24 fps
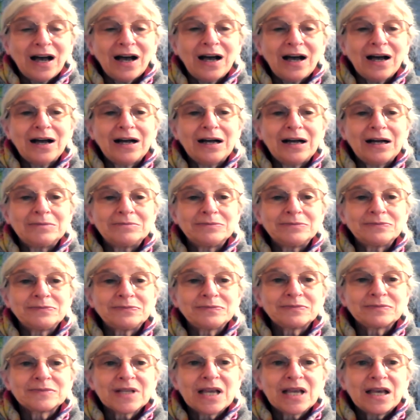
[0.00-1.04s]
Um,
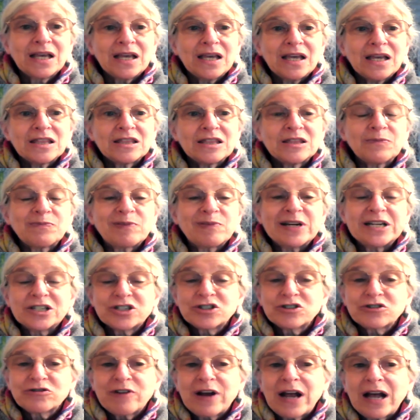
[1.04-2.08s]
the
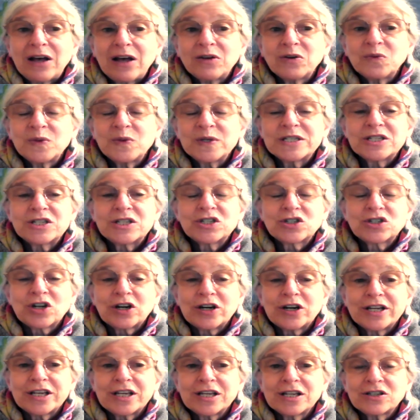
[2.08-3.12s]
British crown was
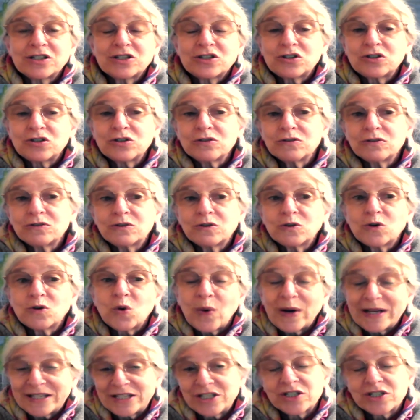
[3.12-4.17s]
starting to
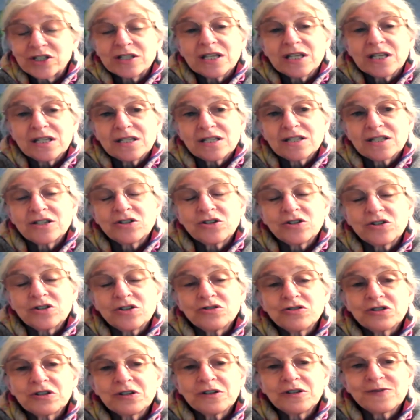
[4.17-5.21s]
question the
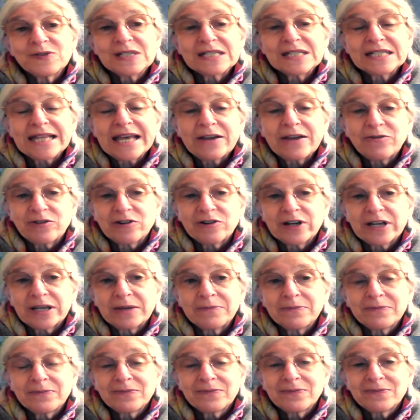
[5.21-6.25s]
institution of
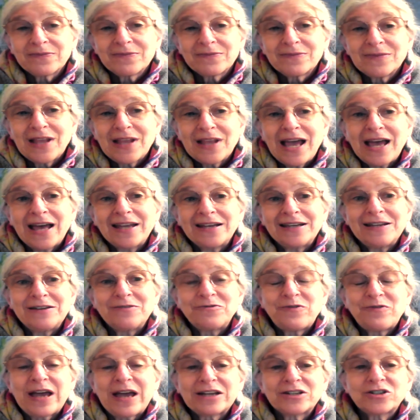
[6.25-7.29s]
slavery. And in
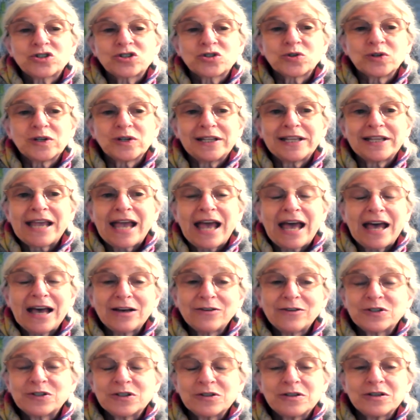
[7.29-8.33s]
fact, shortly
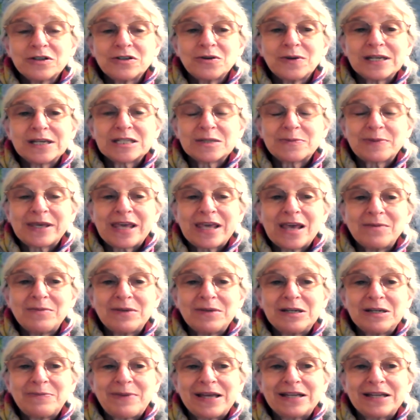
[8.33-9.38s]
after the U S became
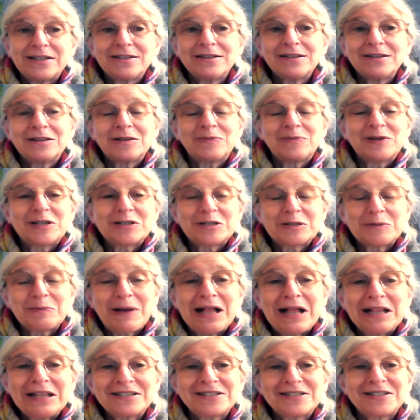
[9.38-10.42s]
independent, the British
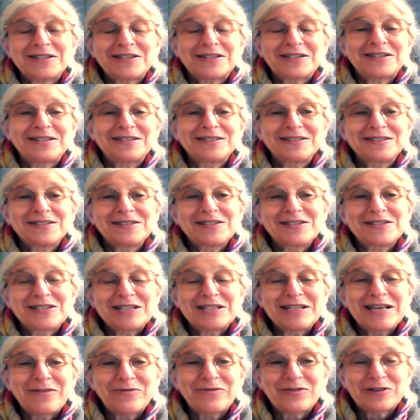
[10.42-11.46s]
abolished
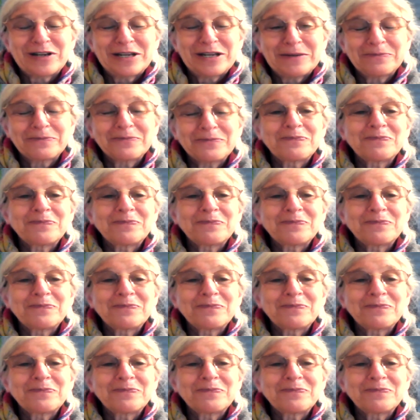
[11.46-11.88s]
slavery.